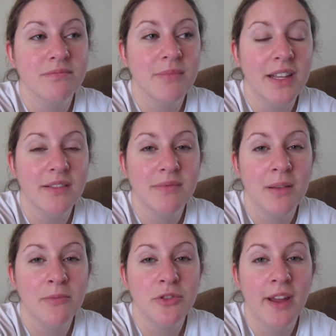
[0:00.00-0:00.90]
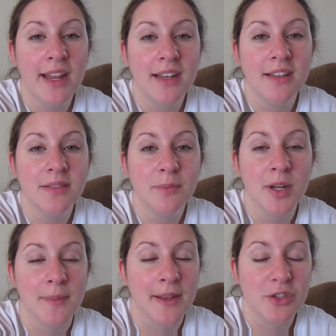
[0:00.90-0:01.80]
my I'm drained
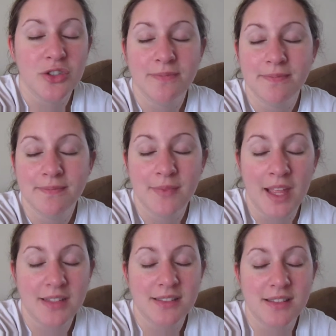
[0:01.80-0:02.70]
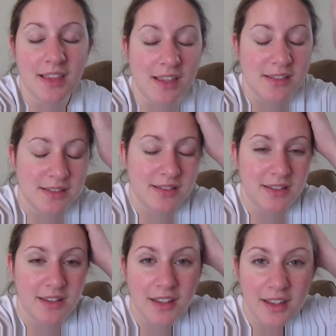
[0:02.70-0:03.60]
pretty much. Hence this
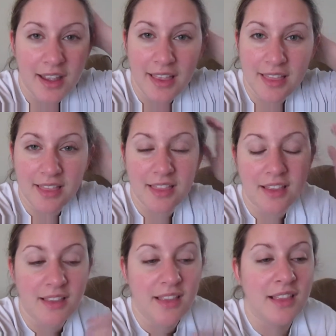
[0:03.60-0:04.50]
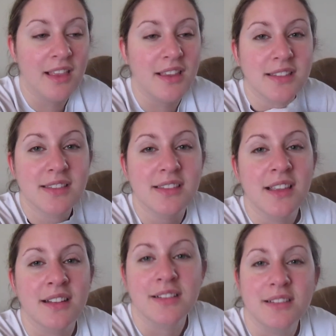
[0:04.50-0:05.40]
and the this
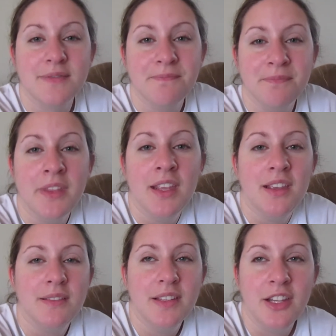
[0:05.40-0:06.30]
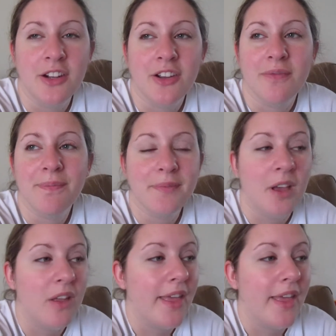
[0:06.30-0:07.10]
and you know all